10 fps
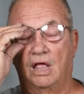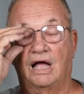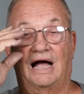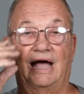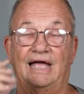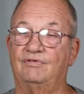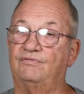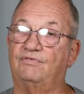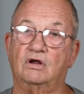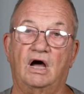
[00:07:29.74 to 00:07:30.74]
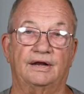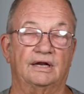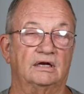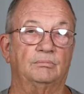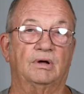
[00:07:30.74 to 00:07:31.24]
I haven't forgotten
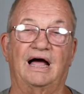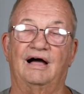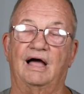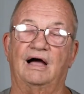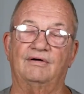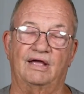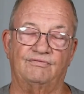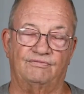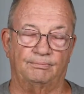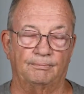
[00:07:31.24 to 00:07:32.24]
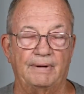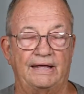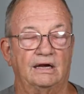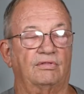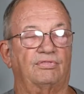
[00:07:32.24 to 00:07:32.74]
it, but I, I have
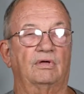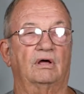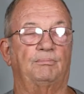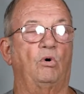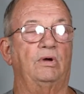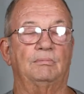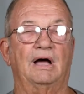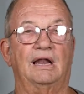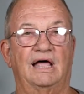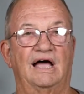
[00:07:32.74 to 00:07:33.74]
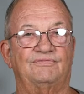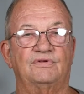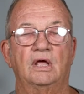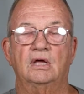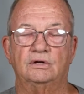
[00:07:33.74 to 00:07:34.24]
made it a, a, point in my
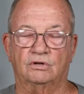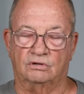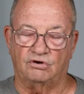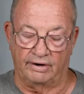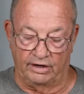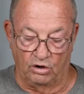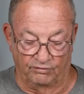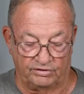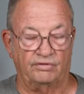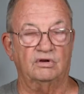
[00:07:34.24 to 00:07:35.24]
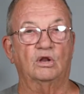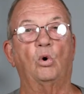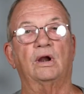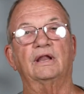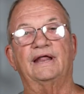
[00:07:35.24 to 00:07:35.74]
life to turn it over to the
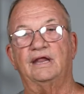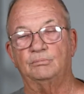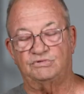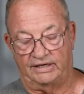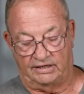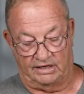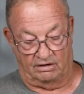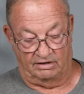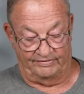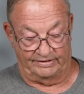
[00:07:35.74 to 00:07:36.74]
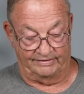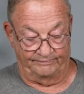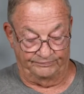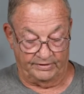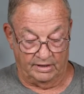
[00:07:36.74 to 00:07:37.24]
Lord and let Him take care of it.
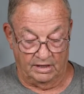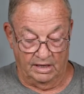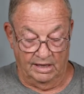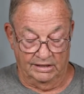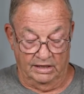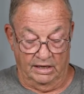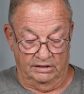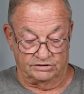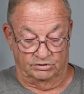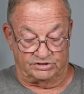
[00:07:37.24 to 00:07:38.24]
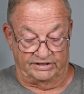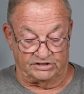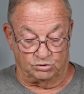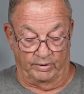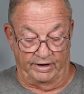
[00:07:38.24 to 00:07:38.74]
So he says,
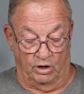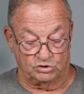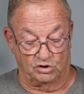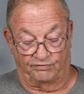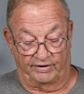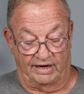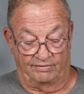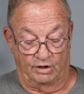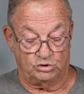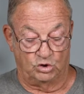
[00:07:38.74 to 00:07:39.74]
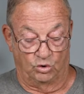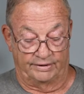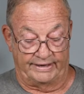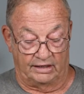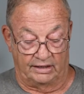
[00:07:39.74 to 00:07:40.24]
as we also forgive those who are
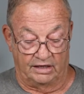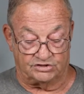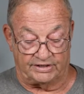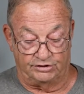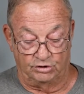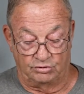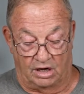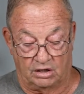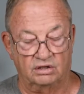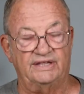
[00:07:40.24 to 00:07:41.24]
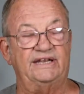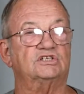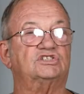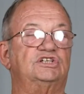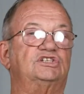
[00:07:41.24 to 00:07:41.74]
indebted to us and do not lead
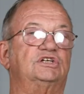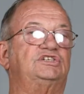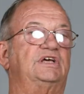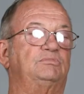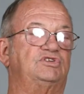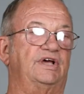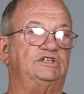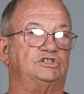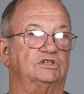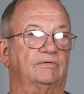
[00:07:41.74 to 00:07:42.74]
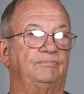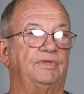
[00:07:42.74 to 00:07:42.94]
us into temptation.